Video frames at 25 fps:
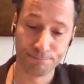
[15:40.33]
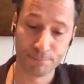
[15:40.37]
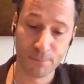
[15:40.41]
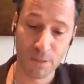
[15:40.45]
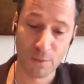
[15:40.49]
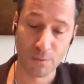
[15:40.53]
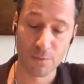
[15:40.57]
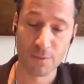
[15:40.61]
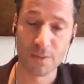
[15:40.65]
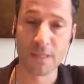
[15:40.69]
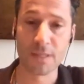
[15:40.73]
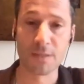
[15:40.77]

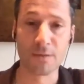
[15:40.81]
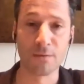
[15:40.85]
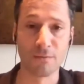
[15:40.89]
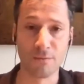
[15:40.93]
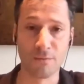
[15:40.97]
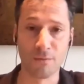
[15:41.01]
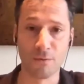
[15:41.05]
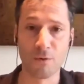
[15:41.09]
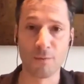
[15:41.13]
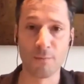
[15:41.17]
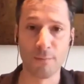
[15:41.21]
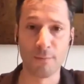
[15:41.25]
consists of
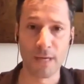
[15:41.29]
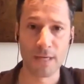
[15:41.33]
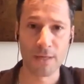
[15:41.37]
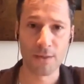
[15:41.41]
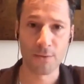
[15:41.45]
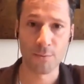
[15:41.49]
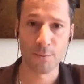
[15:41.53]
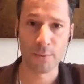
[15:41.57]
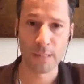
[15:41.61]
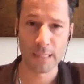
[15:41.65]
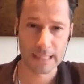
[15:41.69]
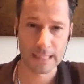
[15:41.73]
4
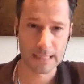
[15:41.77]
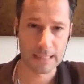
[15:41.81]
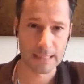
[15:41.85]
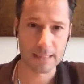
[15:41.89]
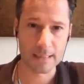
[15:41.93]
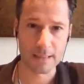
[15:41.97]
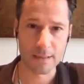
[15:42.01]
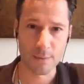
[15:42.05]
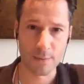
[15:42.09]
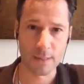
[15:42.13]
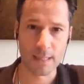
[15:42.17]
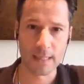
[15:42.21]
major
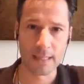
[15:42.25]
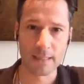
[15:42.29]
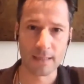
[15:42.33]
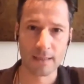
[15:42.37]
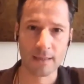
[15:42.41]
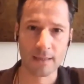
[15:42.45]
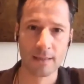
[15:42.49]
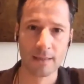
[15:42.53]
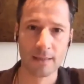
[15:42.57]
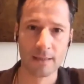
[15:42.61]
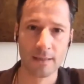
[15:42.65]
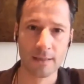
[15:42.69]
releases, right?
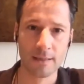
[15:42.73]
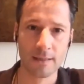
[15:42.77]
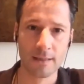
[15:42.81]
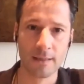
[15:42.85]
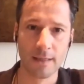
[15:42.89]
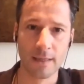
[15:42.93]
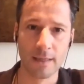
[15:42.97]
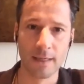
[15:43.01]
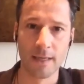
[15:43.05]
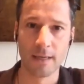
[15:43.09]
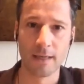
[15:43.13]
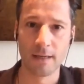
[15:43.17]

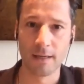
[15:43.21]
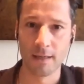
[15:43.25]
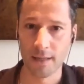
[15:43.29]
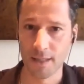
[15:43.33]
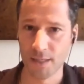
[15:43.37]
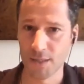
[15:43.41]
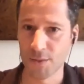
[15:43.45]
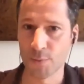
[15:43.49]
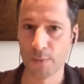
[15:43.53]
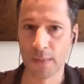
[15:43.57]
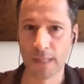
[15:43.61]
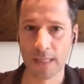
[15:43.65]

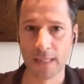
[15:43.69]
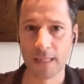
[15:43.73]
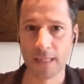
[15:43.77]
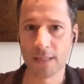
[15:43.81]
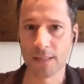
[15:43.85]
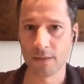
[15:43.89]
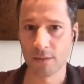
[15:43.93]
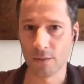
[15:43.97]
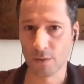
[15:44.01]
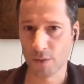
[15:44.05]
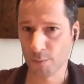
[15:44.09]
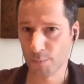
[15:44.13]
Each
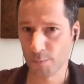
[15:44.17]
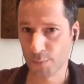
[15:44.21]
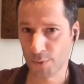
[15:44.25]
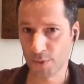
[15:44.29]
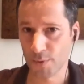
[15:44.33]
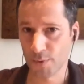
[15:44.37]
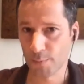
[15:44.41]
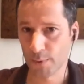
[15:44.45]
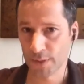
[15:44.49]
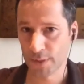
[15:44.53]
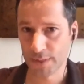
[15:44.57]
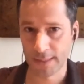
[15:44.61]
release on a
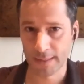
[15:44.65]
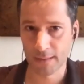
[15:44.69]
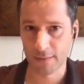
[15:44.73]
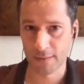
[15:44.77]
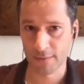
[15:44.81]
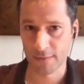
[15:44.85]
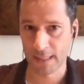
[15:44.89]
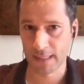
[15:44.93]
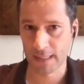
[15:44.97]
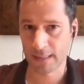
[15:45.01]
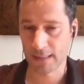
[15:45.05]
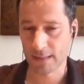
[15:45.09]
per vertical
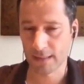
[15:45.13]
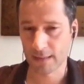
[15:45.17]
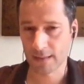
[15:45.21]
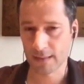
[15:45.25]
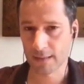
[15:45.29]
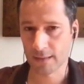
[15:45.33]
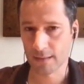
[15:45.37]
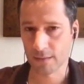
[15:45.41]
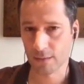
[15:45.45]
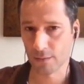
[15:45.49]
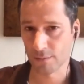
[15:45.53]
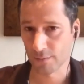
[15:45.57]

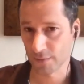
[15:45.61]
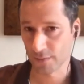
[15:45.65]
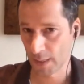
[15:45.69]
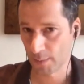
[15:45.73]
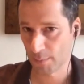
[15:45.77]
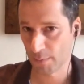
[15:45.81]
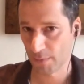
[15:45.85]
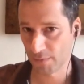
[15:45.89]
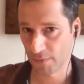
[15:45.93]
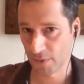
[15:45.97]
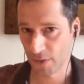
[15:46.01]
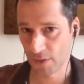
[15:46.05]
basis of
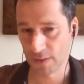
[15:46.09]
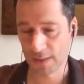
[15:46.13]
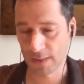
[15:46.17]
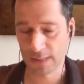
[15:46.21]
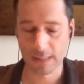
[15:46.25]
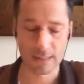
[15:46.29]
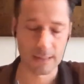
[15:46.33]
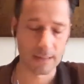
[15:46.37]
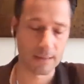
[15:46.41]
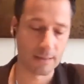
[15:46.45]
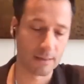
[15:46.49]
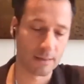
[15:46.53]
type of
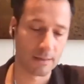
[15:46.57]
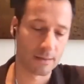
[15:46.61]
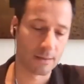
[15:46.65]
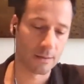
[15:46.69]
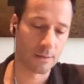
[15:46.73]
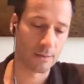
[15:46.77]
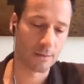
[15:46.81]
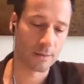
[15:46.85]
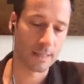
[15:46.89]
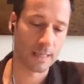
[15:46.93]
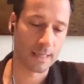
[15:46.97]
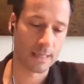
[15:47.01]
content.
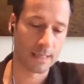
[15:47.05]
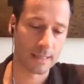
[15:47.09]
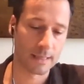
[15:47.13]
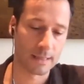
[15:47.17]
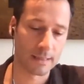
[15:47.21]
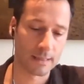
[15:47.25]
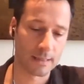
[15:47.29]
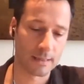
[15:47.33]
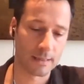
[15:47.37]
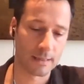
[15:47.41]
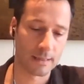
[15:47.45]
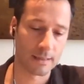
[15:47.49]
So that
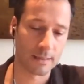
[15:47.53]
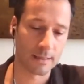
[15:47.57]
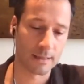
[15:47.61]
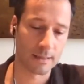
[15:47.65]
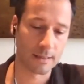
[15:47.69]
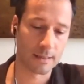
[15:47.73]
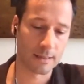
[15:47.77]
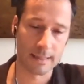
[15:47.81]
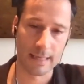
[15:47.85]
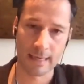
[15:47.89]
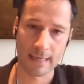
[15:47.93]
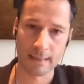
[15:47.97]
is
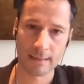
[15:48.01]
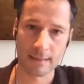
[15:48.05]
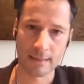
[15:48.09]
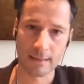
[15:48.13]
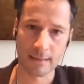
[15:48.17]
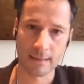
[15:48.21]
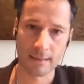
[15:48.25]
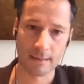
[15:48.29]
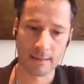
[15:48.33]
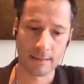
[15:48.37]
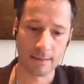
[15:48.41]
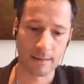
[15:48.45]

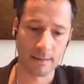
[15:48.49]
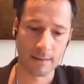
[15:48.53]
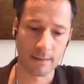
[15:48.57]
text,